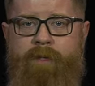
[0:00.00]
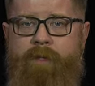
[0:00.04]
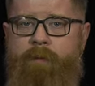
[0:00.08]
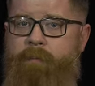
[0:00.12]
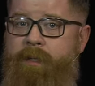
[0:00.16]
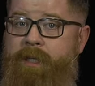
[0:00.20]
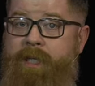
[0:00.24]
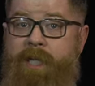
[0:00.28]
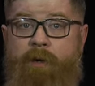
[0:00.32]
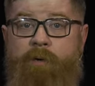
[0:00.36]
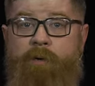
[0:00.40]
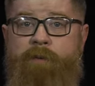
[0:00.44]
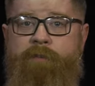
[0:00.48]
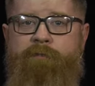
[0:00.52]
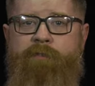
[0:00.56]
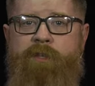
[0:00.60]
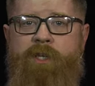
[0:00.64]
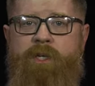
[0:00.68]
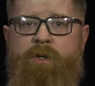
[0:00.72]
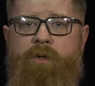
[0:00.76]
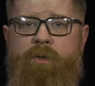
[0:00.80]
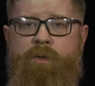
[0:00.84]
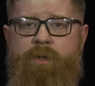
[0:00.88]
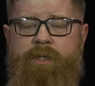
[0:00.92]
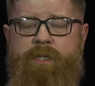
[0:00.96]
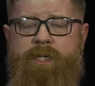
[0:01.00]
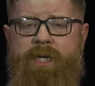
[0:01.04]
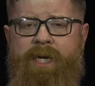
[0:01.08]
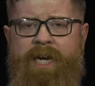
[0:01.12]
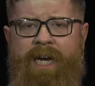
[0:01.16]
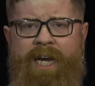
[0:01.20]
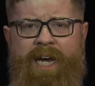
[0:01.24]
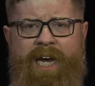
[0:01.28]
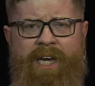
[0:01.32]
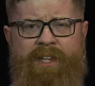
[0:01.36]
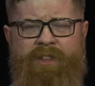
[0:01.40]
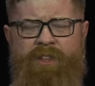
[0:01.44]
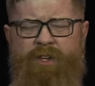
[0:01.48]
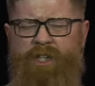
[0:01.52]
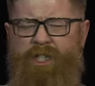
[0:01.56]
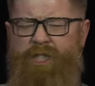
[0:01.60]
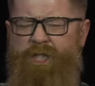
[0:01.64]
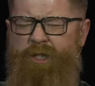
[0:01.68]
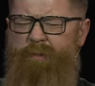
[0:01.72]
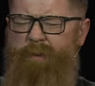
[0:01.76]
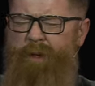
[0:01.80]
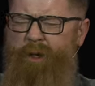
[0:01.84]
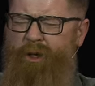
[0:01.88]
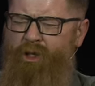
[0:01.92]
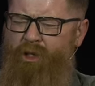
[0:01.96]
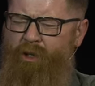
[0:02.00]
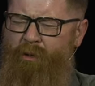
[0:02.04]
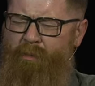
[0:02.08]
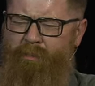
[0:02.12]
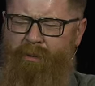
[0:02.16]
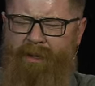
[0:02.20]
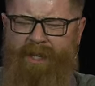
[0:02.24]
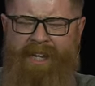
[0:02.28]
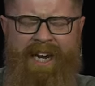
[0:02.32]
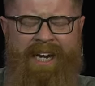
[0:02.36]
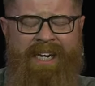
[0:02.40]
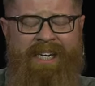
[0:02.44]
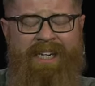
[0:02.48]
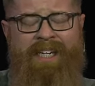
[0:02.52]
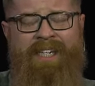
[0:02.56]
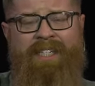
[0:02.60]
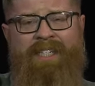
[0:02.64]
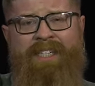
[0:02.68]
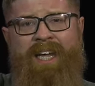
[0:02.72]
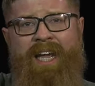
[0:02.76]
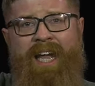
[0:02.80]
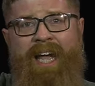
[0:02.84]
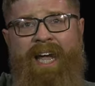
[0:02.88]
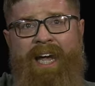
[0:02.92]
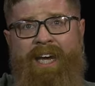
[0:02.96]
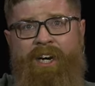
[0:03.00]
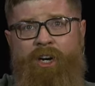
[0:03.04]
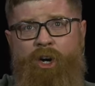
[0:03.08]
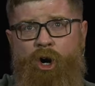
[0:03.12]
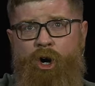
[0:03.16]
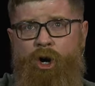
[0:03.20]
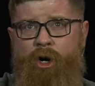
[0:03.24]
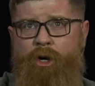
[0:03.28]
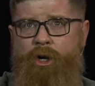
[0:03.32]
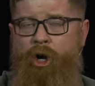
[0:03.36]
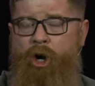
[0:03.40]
But they refuse. In their spiritual blindness and hard